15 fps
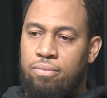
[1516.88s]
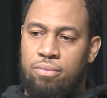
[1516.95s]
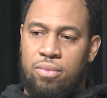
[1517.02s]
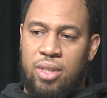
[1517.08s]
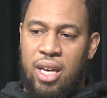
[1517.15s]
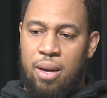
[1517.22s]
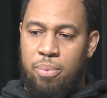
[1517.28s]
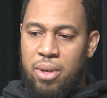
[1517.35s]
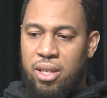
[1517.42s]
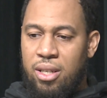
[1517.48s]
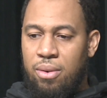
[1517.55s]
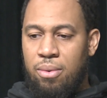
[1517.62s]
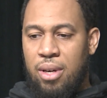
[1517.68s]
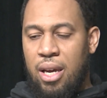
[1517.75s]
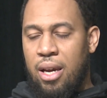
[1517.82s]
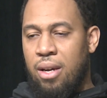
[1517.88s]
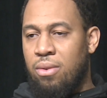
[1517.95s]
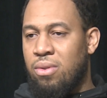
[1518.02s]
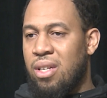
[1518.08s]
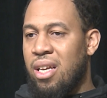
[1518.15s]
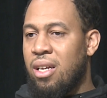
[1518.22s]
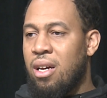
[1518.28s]
Championship
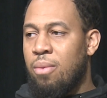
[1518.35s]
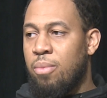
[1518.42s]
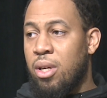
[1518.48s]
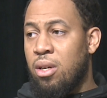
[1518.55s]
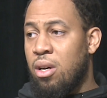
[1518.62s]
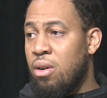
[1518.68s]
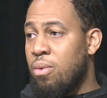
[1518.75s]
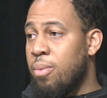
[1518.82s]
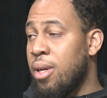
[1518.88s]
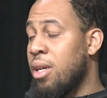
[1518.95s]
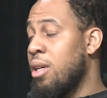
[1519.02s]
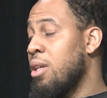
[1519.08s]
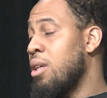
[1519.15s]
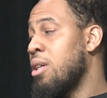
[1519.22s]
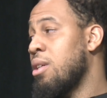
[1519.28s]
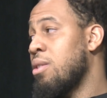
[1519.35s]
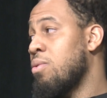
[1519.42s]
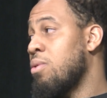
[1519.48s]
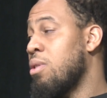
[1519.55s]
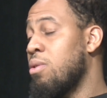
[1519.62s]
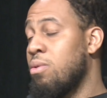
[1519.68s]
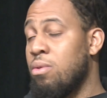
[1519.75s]
games, they come and go, man.
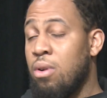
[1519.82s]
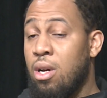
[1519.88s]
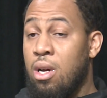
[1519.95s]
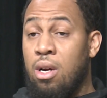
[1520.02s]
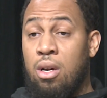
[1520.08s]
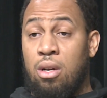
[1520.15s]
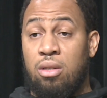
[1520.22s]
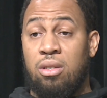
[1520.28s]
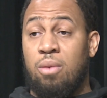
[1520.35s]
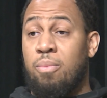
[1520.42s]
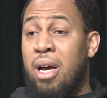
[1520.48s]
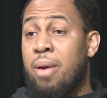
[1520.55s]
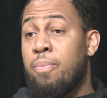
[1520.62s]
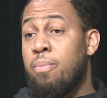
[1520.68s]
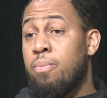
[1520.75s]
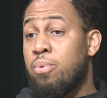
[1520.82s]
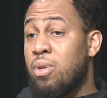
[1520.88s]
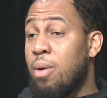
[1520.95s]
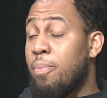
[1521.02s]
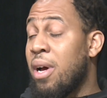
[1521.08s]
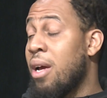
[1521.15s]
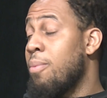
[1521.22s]
Somebody
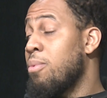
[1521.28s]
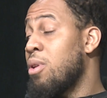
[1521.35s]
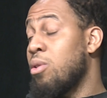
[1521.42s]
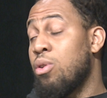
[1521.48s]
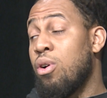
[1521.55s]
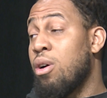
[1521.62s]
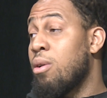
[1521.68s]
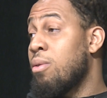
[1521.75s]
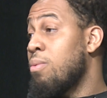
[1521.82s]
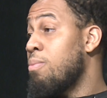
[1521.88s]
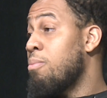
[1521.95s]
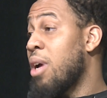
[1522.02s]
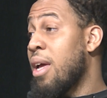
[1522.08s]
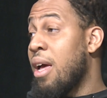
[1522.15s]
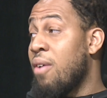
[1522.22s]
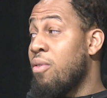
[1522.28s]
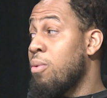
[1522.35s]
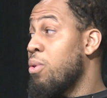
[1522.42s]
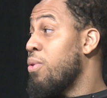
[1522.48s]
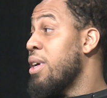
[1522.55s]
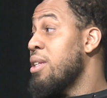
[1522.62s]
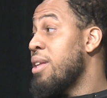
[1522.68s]
with the dog might have a
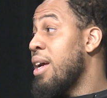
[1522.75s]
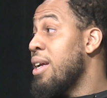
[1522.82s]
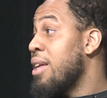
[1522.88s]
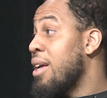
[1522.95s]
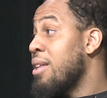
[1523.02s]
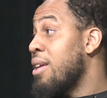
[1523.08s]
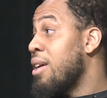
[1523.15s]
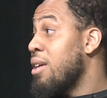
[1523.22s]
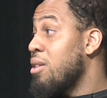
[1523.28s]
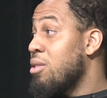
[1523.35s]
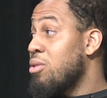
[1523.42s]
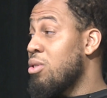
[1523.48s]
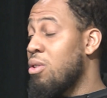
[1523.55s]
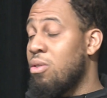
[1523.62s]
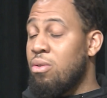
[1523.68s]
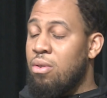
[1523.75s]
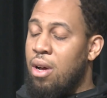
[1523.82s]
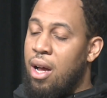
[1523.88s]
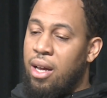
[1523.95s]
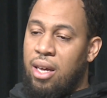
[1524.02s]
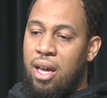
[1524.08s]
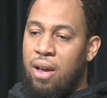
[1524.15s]
great day that day. So
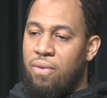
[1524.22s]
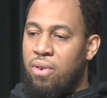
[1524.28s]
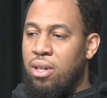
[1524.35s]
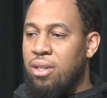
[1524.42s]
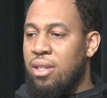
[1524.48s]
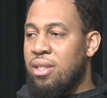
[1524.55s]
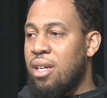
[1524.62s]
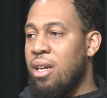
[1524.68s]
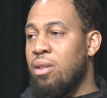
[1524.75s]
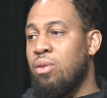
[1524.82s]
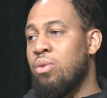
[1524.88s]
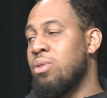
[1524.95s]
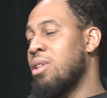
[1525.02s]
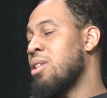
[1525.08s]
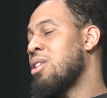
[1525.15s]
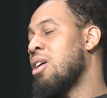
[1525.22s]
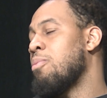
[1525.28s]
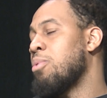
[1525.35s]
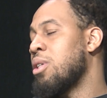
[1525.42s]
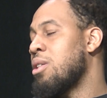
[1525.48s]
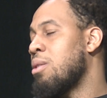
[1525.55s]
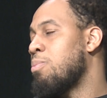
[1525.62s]
I can't really say losing a
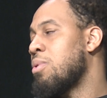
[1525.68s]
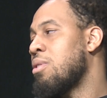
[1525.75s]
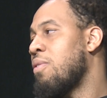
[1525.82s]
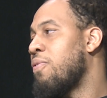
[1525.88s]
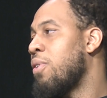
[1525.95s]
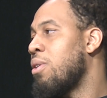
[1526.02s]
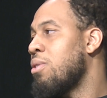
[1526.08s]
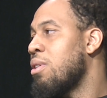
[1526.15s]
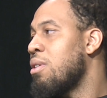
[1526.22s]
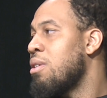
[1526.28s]
championship is a failure.